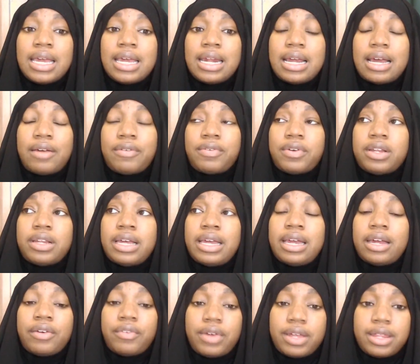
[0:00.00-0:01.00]
I felt like
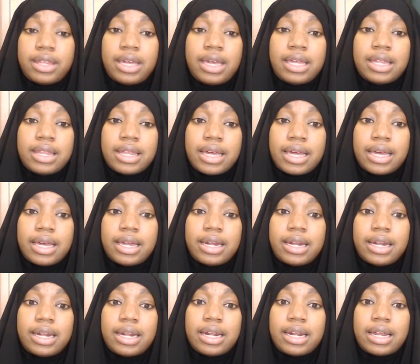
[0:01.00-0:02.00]
everything that
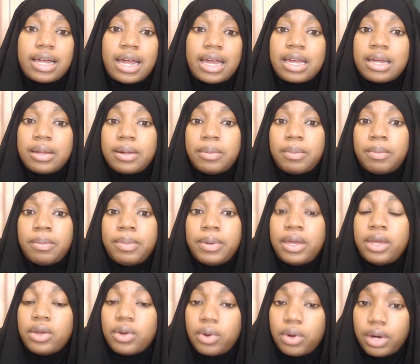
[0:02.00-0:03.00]
I could
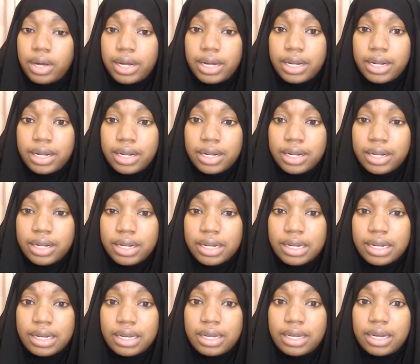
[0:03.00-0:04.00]
be on
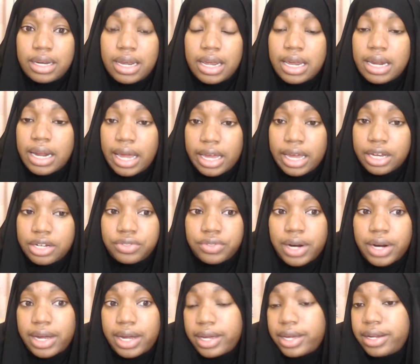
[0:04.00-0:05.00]
and I had
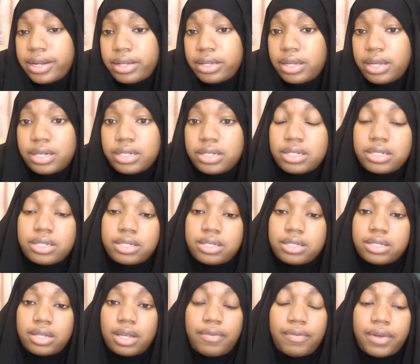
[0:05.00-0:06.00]
tried, they
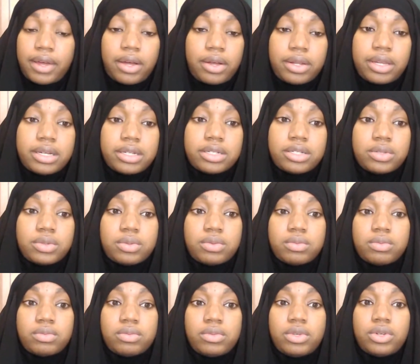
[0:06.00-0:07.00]
failed. They just,
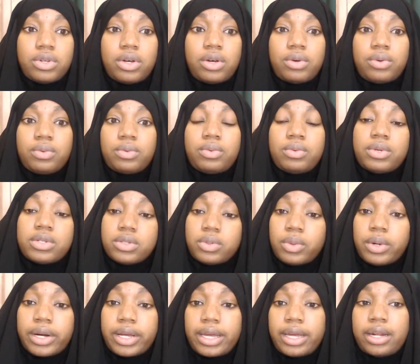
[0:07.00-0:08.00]
wasn't
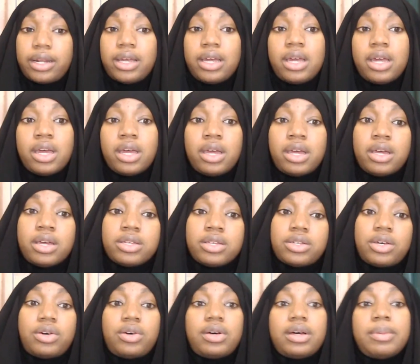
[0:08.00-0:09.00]
working.
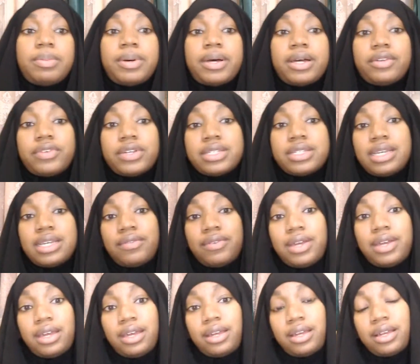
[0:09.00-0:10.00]
So upon
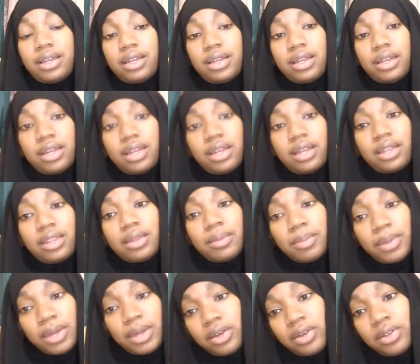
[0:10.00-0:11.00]
receiving the
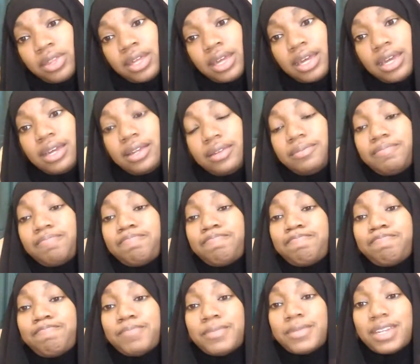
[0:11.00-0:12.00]
mail that
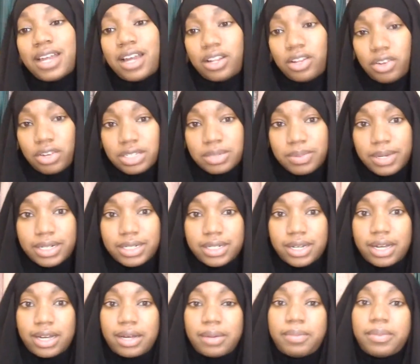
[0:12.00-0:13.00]
I lost my
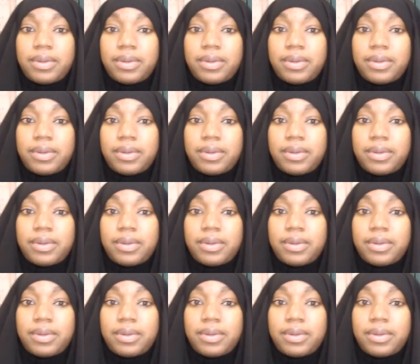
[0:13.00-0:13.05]
job,